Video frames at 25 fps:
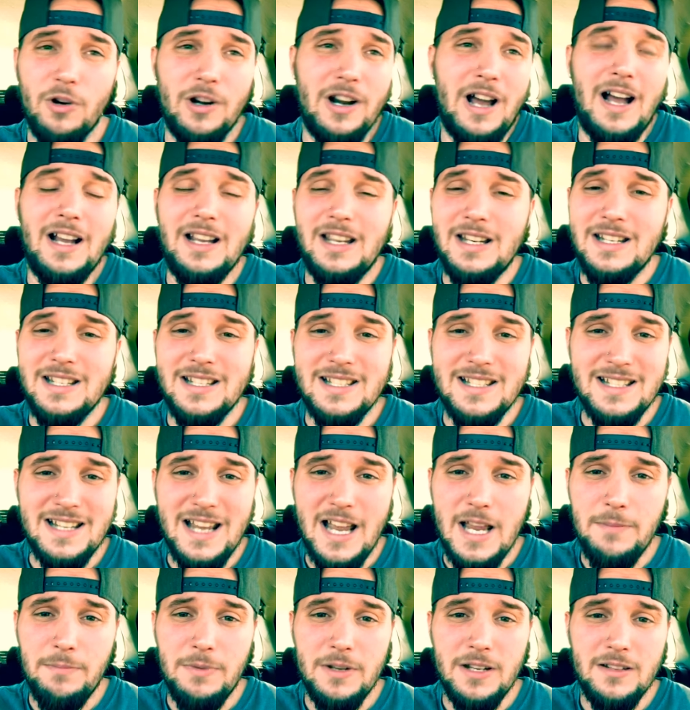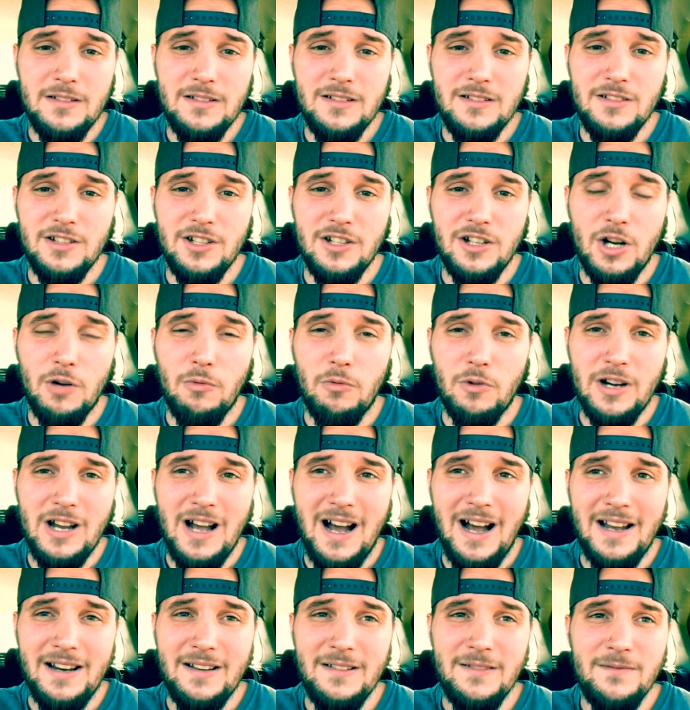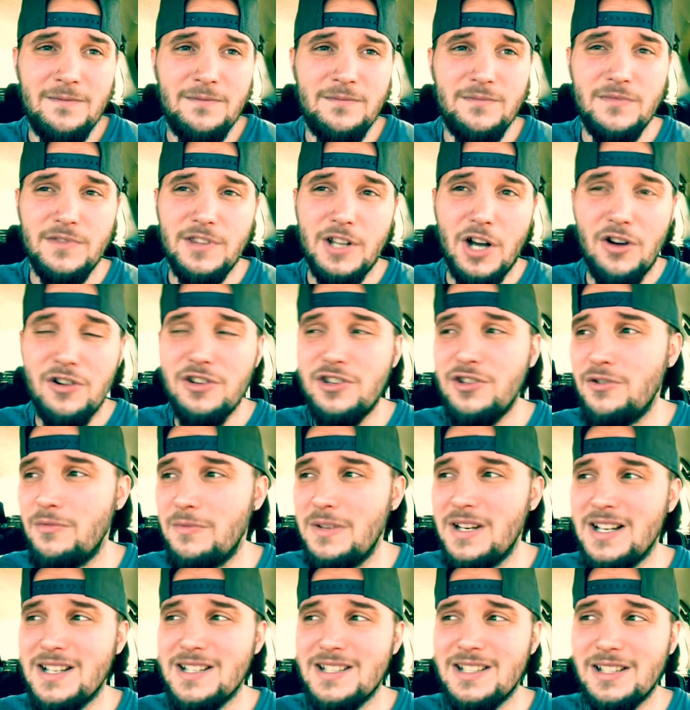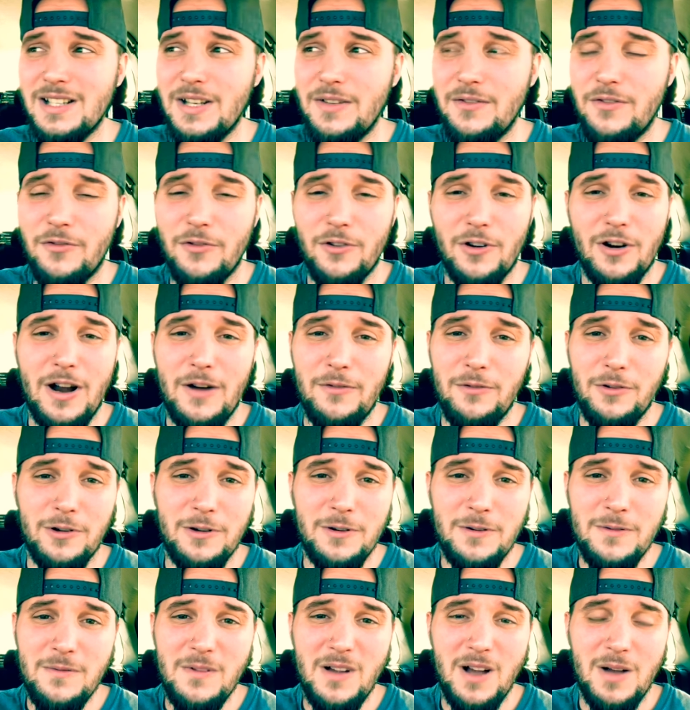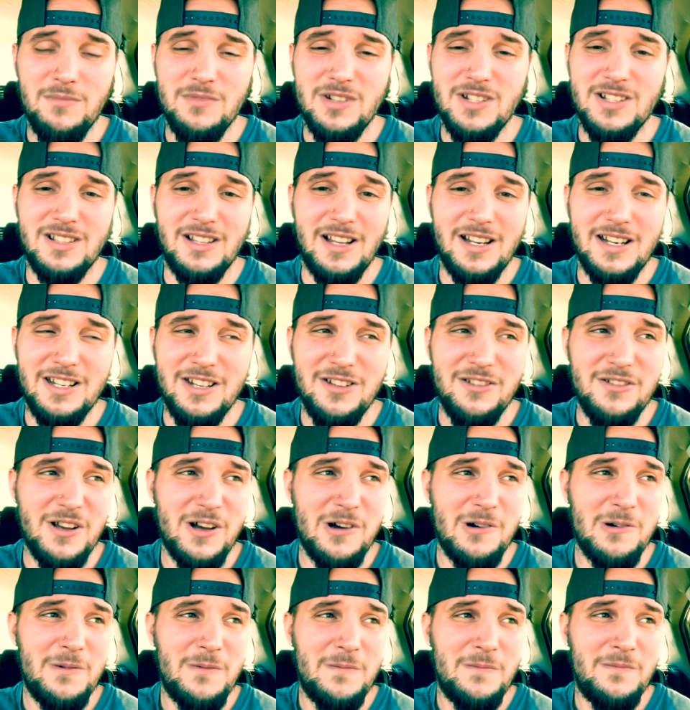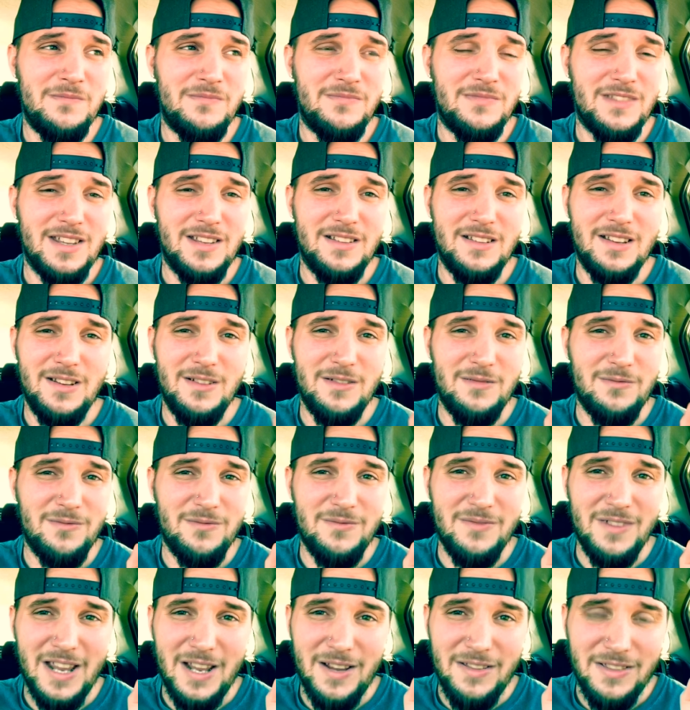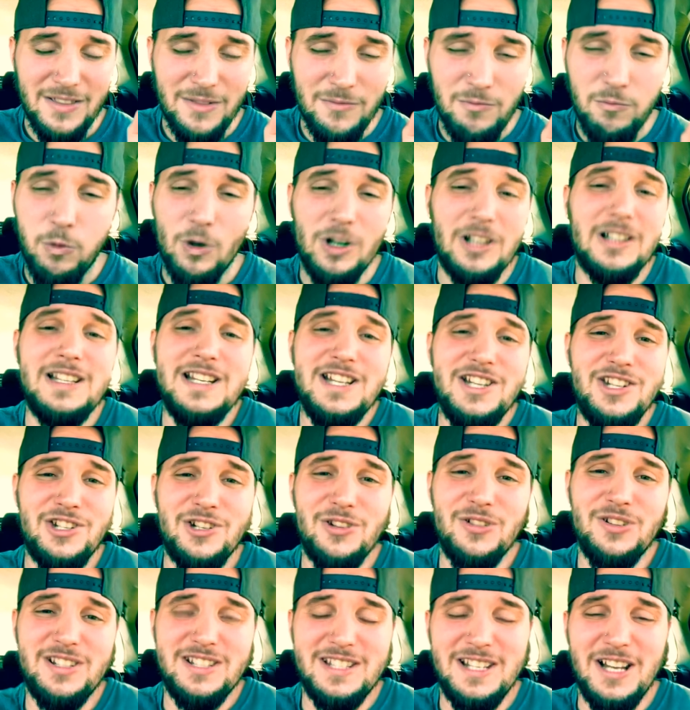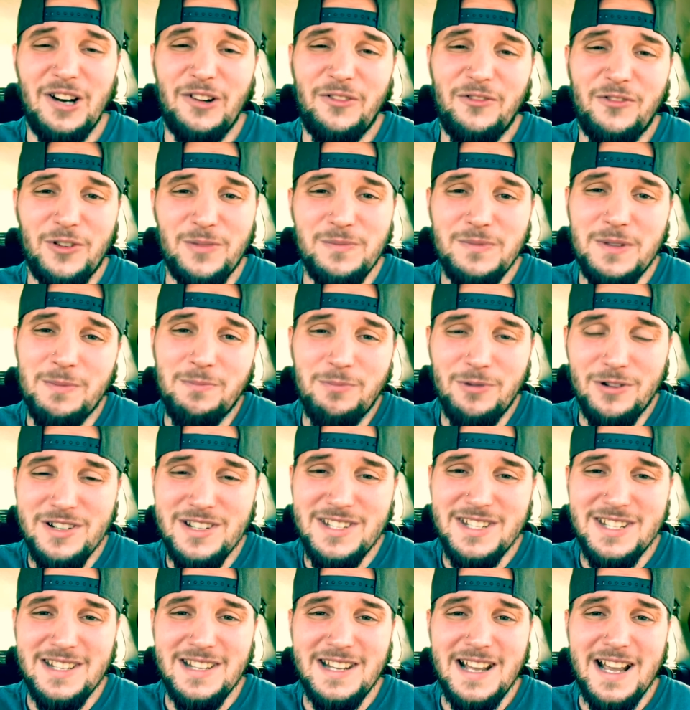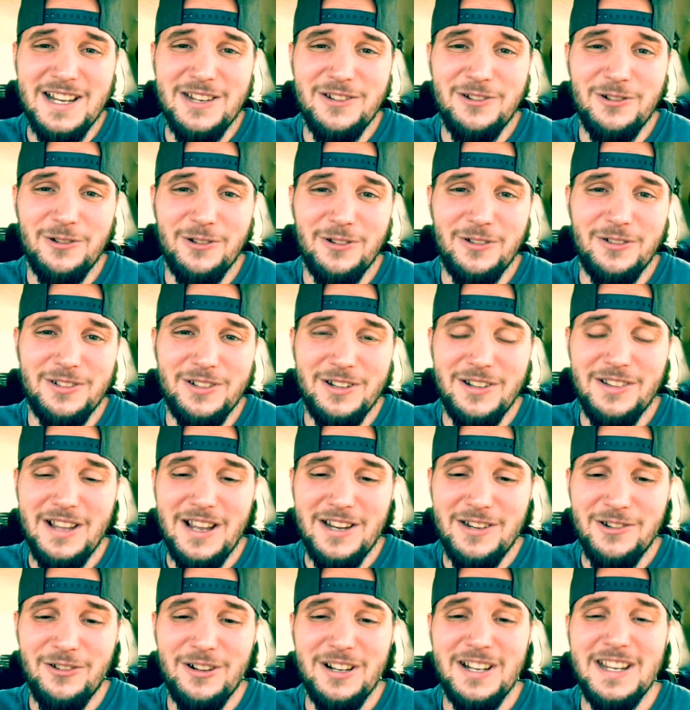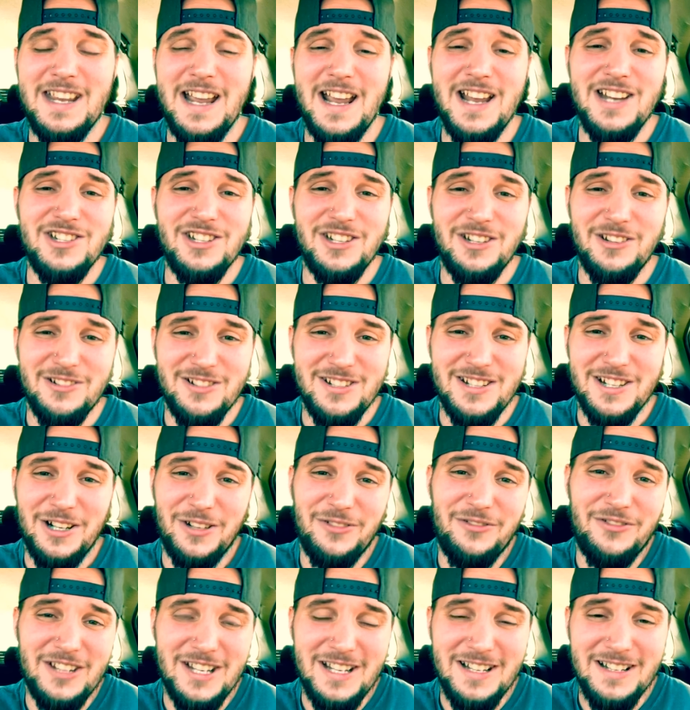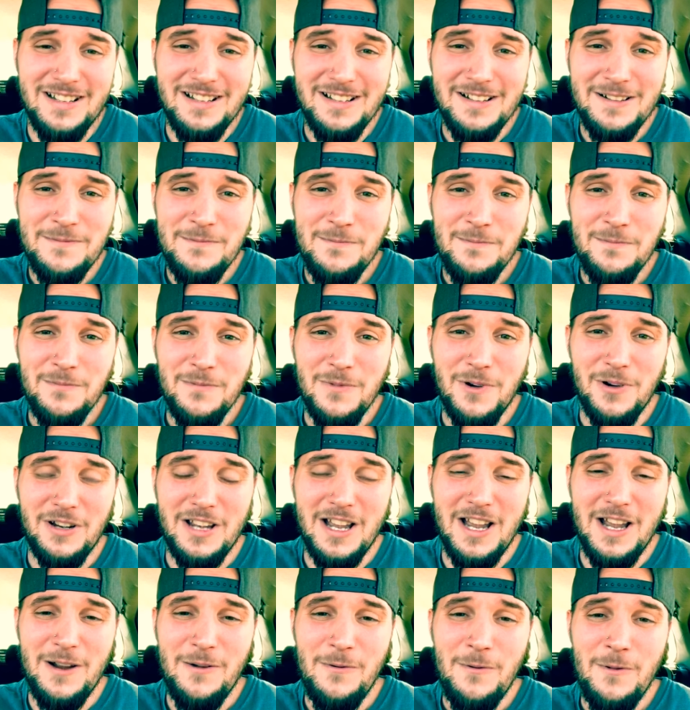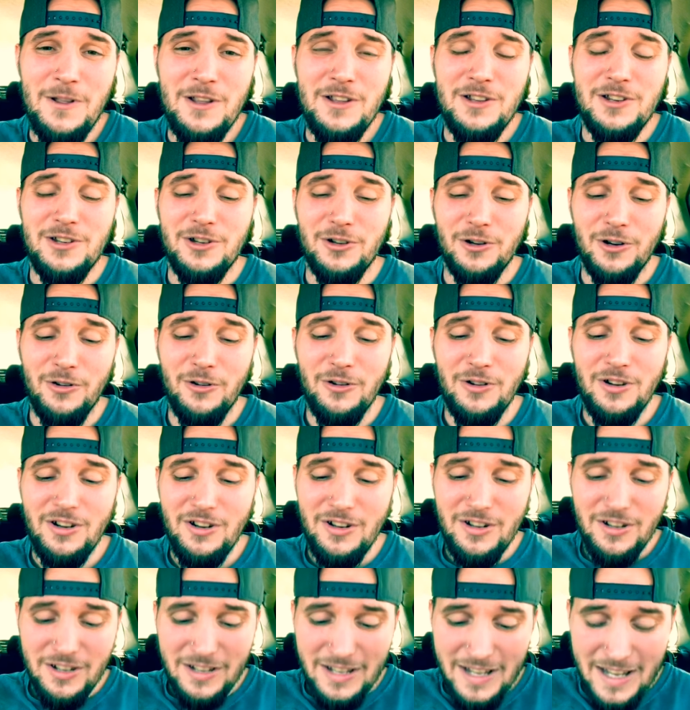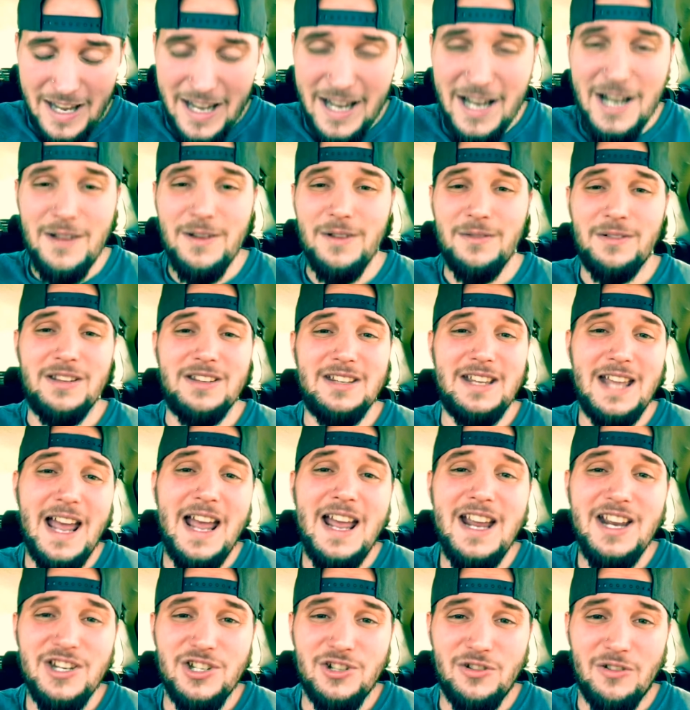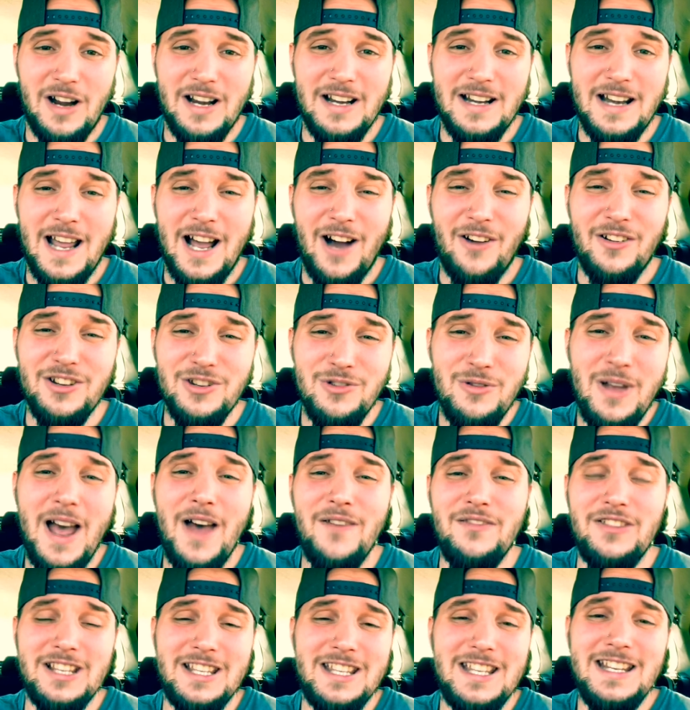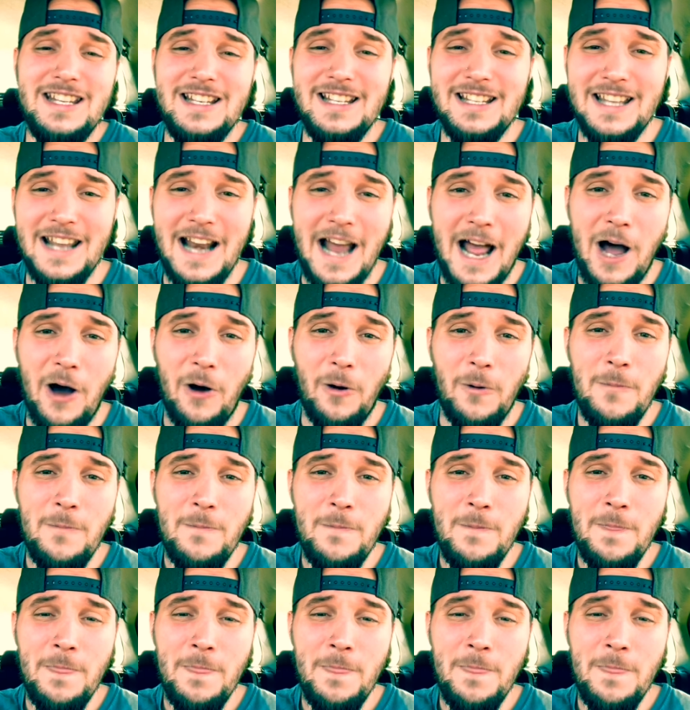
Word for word: we're not going to escape it. You know, we're not. No human has lived forever. I'm just letting you know. Release yourself from the prison that you're that you're encaging yourself in. Okay? You're in a cage right now and you have the key to get out